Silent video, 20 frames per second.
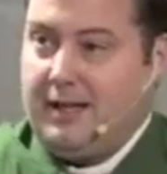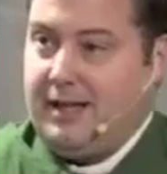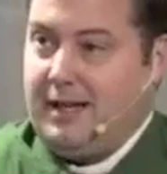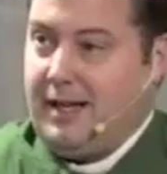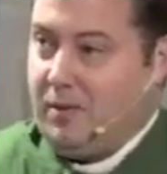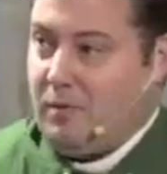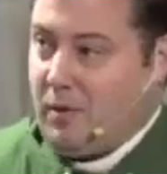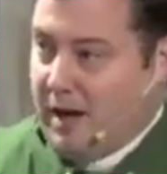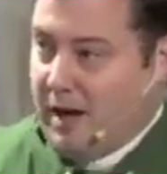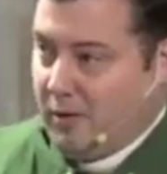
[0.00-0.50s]

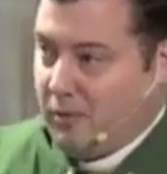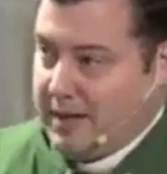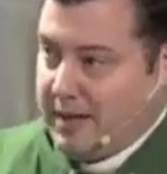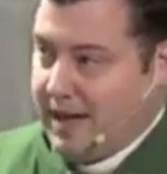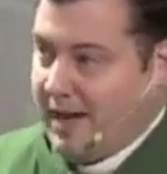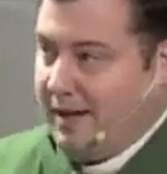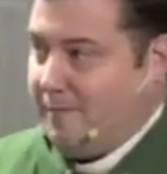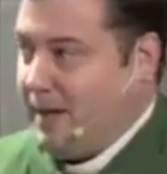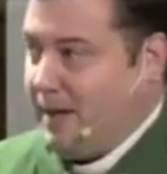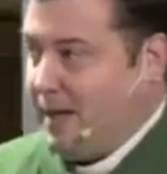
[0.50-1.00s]
And while we
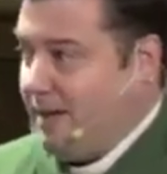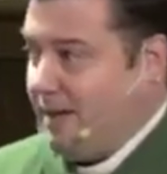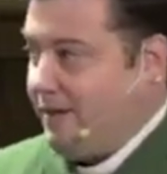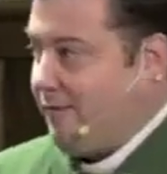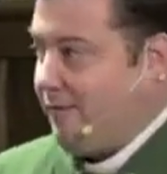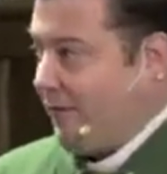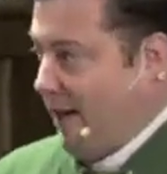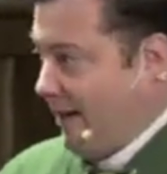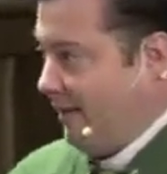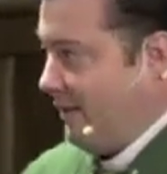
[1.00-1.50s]
have been
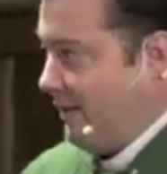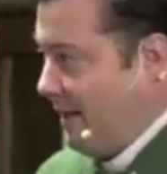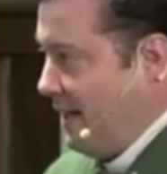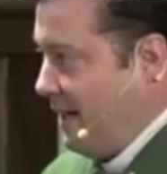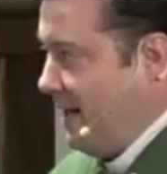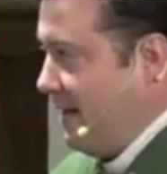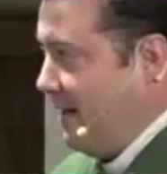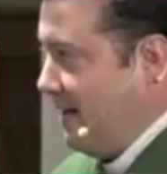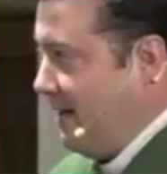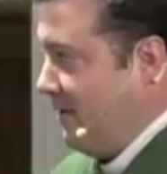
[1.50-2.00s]

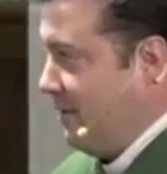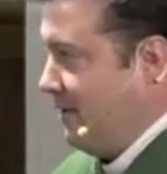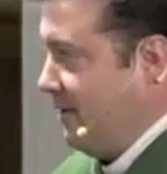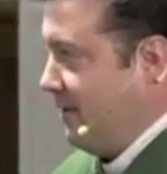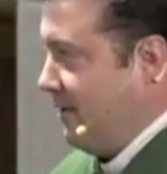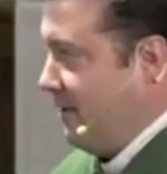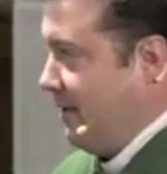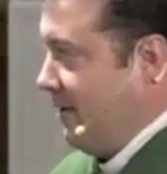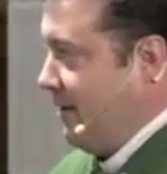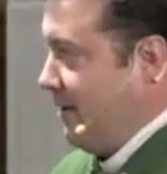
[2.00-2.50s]
friendly,
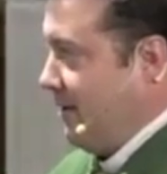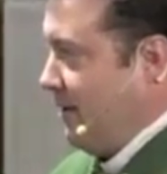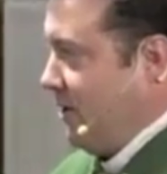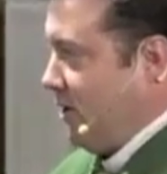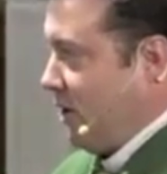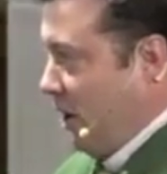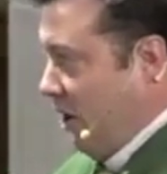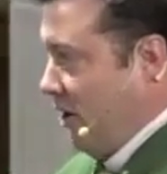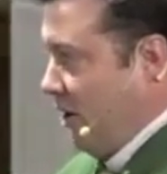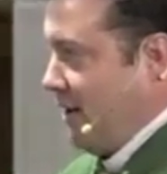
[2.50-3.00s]

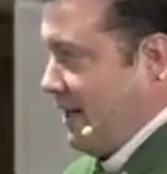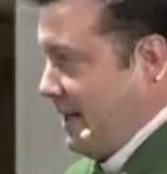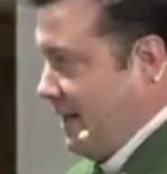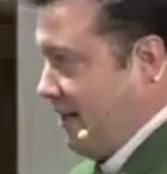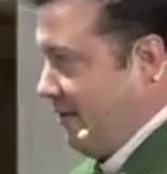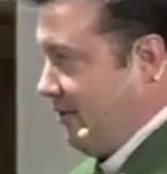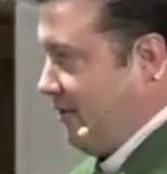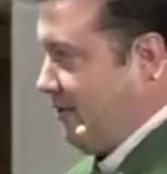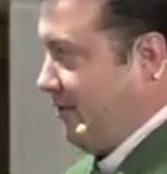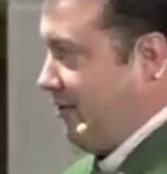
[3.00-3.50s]

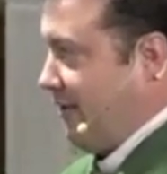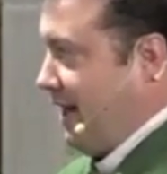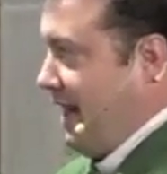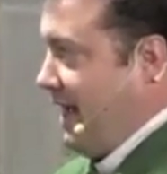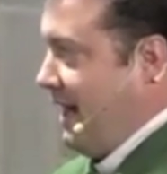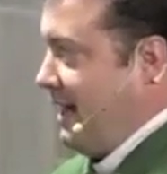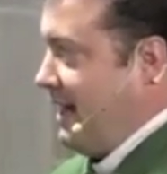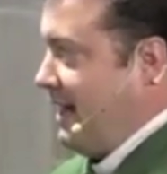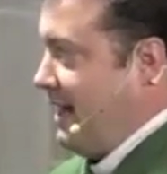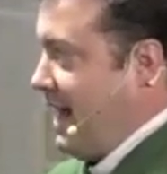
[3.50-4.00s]
courteous,
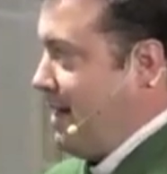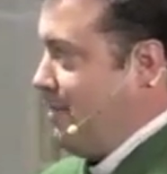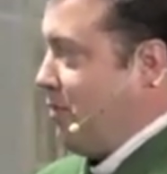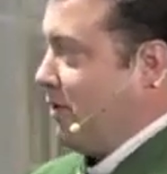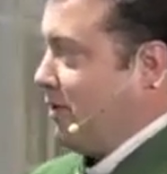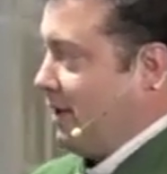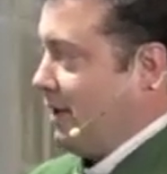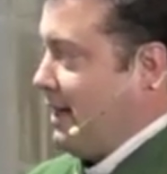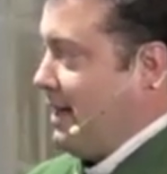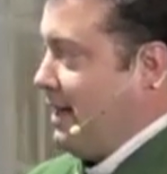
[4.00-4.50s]
and
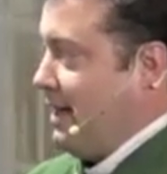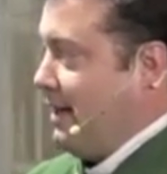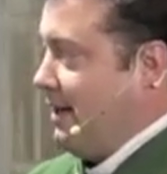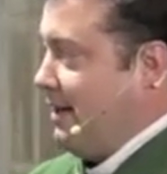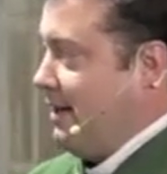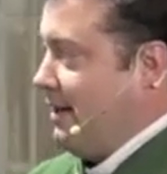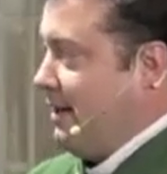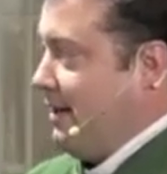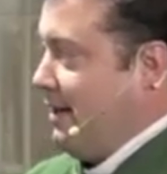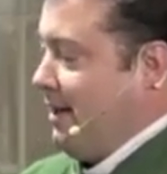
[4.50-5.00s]
neighborly,
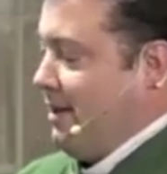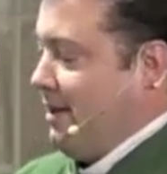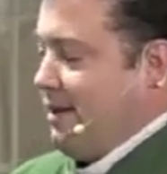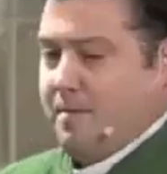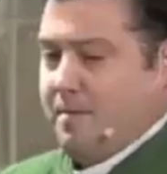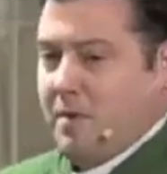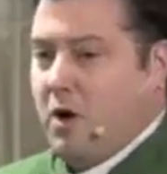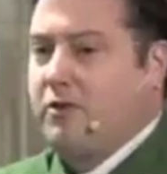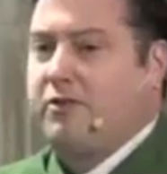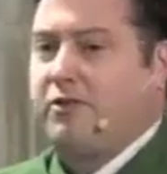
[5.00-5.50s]
the
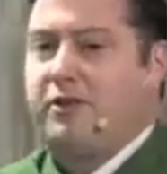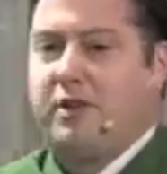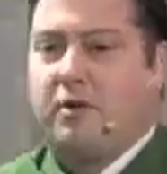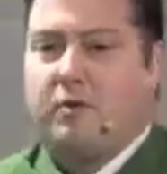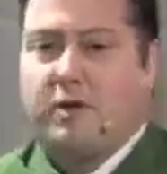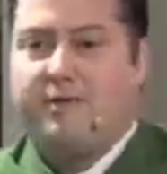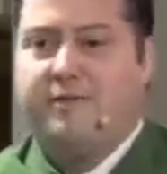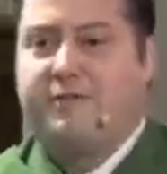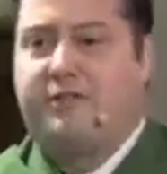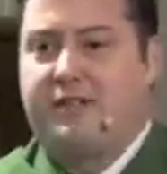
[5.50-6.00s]
most that
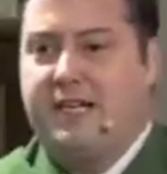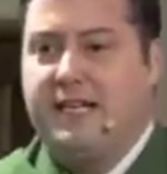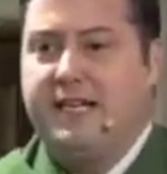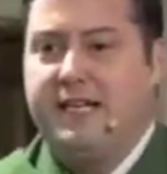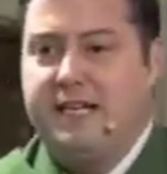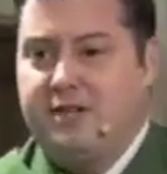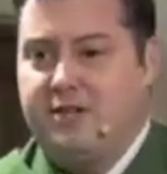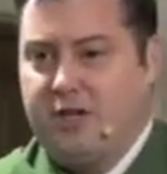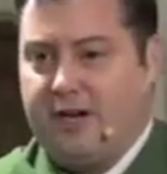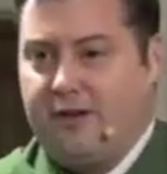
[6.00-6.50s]
we've seen
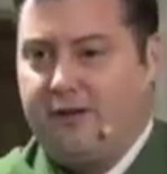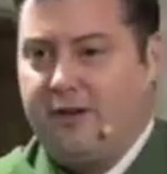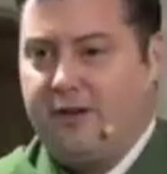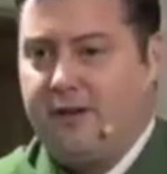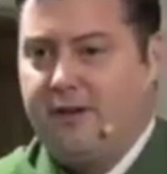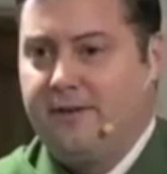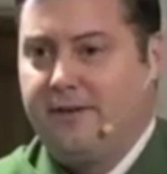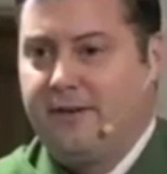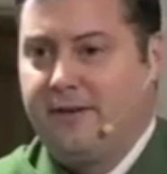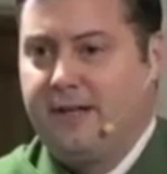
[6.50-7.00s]
each
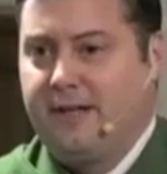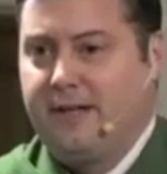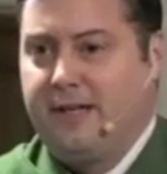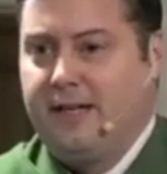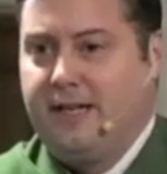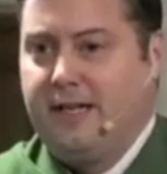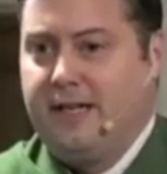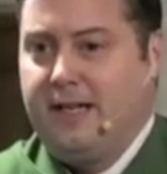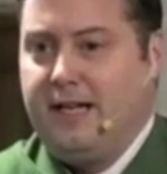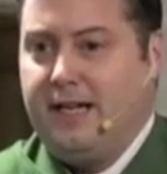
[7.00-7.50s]
other
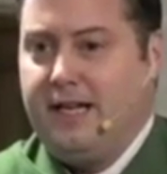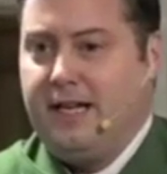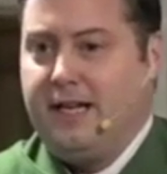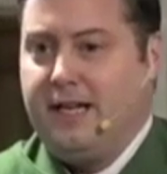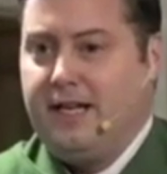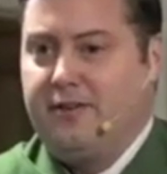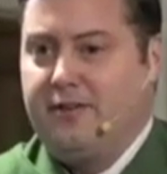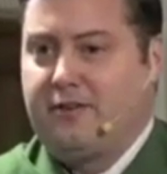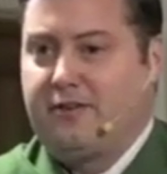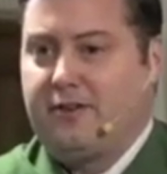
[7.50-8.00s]

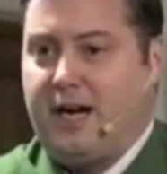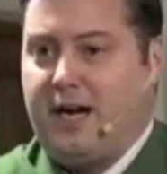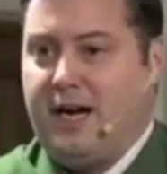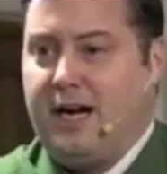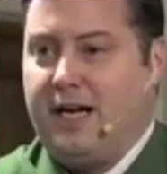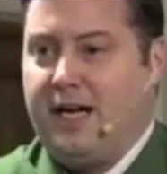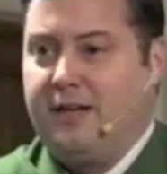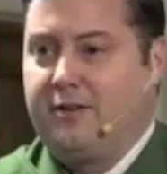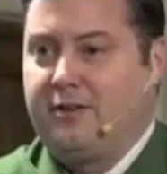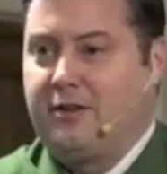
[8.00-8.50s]
is
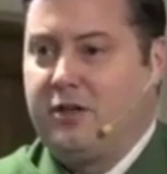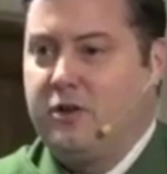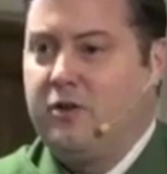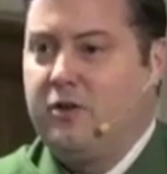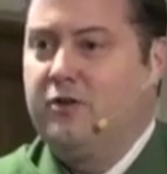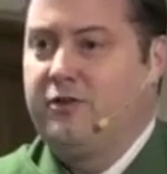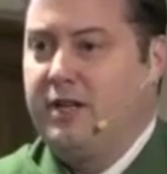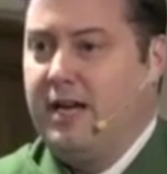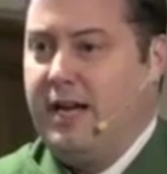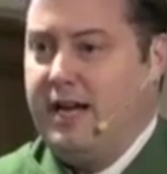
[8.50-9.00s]
on
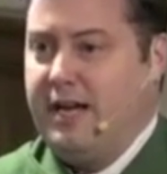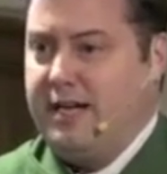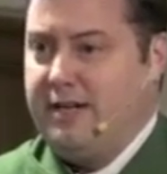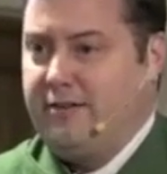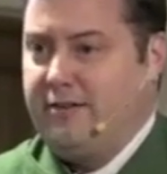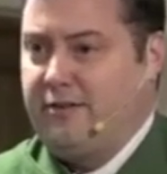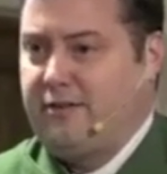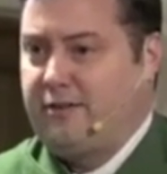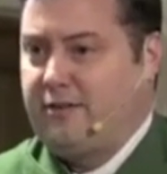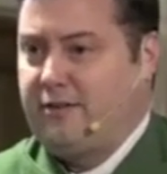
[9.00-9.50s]

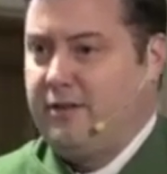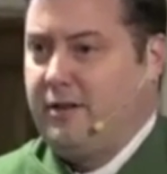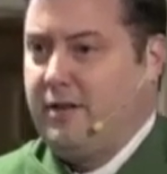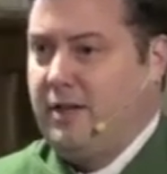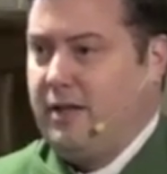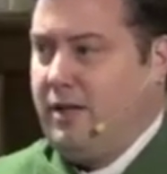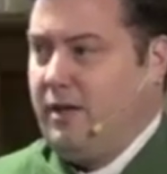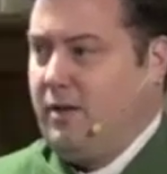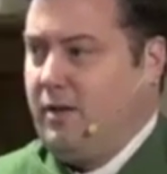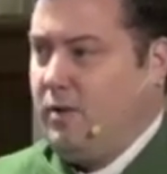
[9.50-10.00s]
Tuesdays,
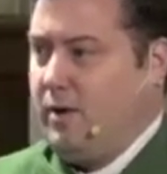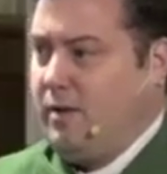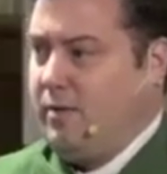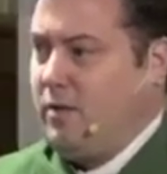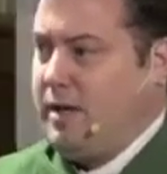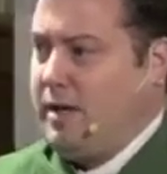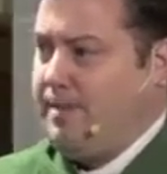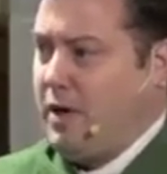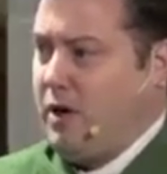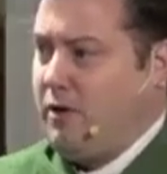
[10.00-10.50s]
when
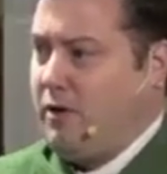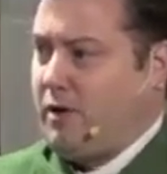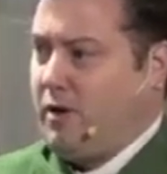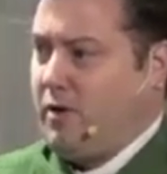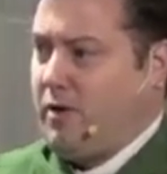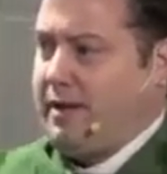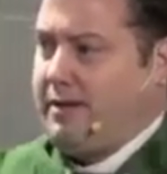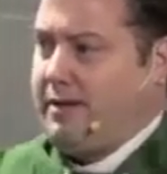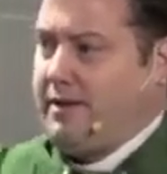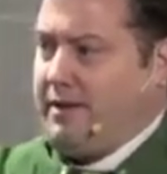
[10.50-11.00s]
we both go
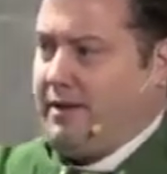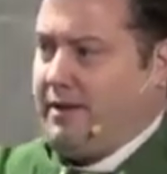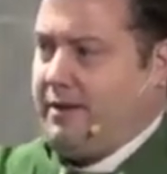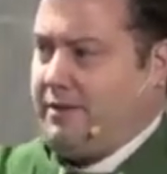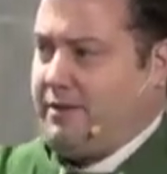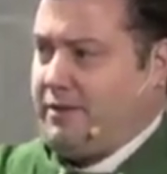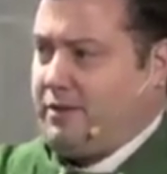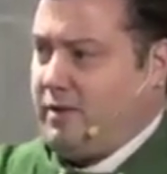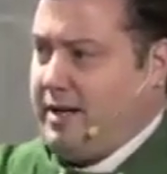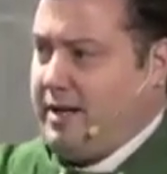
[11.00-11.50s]
out to the
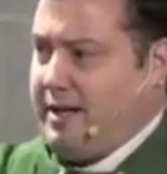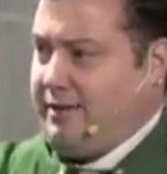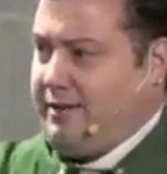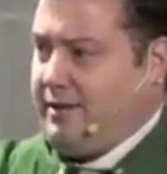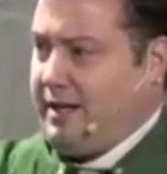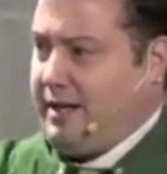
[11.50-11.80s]
street to